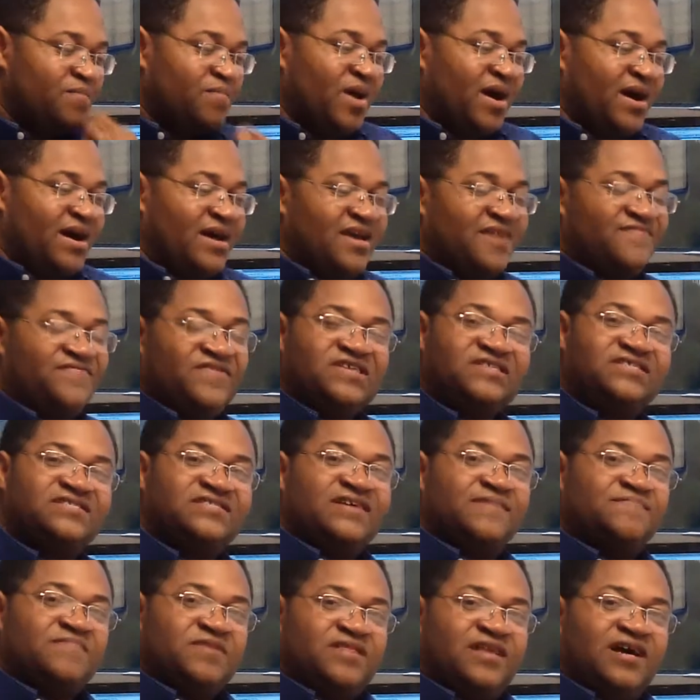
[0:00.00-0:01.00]
But if this
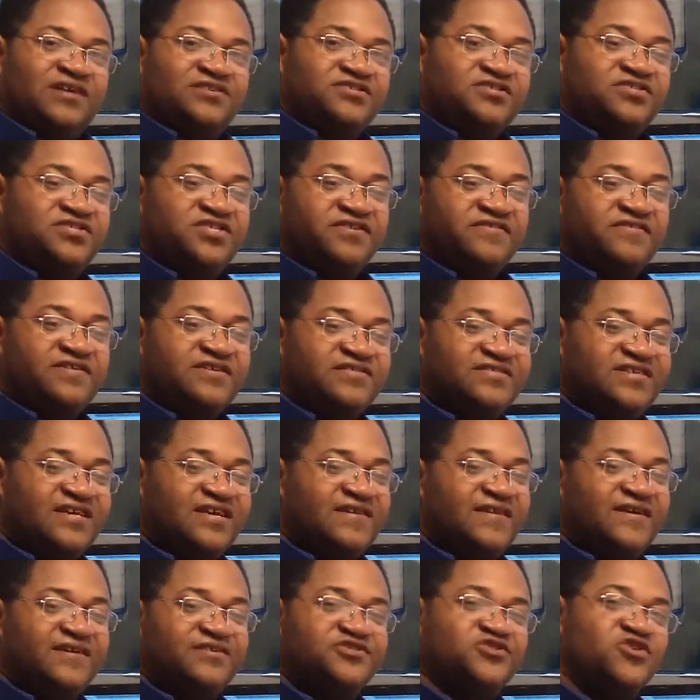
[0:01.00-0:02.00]
is something that you're serious
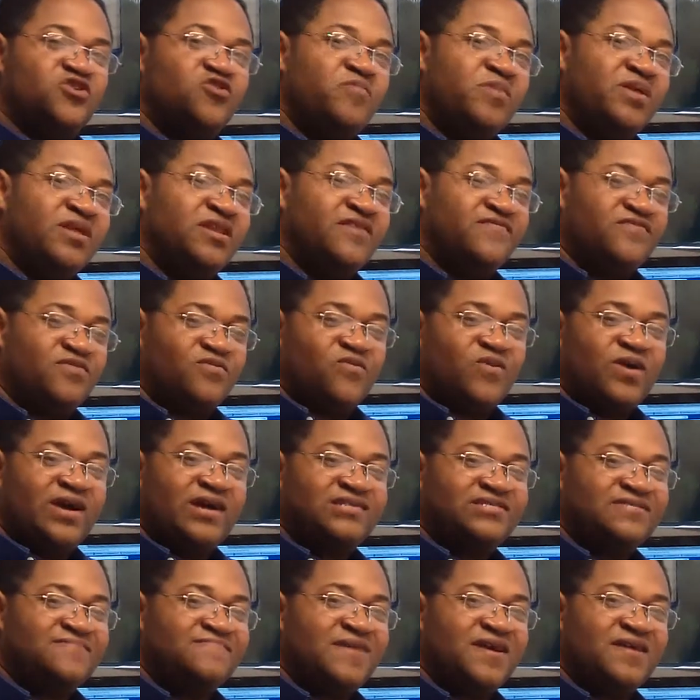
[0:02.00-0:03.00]
in, there's so many different
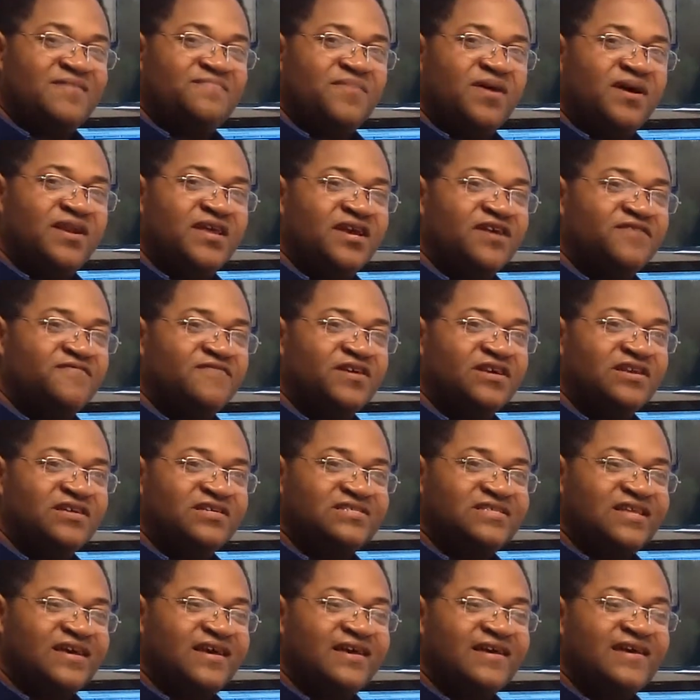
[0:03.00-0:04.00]
ways to make money in
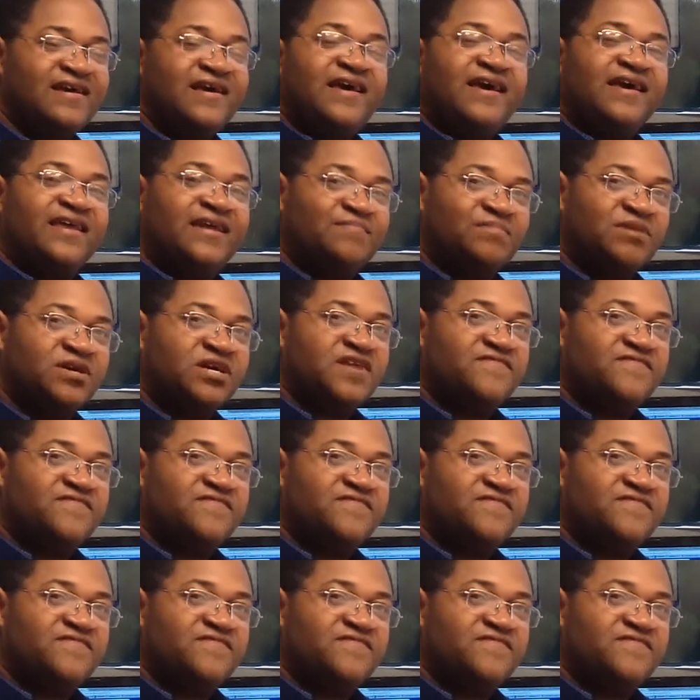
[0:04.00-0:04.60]
real estate. And I'm